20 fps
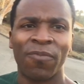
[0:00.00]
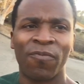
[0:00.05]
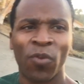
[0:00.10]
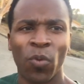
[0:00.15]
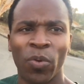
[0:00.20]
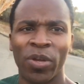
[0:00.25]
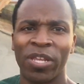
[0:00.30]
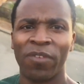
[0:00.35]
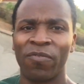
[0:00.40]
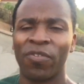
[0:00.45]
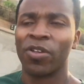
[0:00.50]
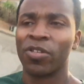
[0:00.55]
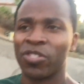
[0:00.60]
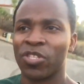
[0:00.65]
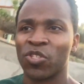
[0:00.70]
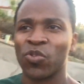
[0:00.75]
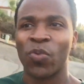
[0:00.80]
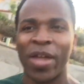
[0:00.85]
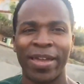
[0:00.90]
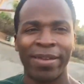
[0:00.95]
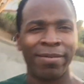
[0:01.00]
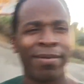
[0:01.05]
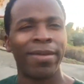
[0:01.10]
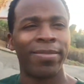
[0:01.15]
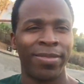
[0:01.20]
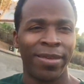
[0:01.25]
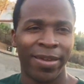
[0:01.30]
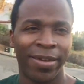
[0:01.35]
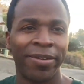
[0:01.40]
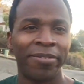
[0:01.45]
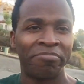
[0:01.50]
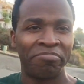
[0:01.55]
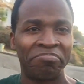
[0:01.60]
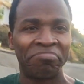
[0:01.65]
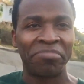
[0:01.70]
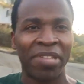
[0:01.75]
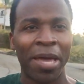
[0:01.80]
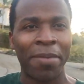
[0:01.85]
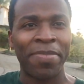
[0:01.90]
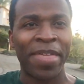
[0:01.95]
up for what he feels is right, and I think
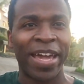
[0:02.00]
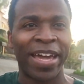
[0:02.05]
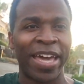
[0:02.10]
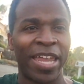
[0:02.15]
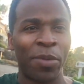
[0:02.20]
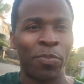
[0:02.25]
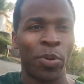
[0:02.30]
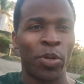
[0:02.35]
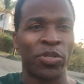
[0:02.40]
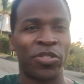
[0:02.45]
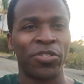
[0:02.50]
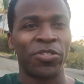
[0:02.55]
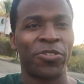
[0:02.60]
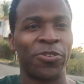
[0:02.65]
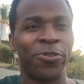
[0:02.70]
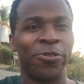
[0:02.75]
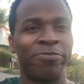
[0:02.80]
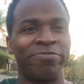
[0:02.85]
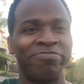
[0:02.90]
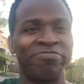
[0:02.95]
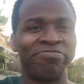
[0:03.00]
I'm that kind of person too.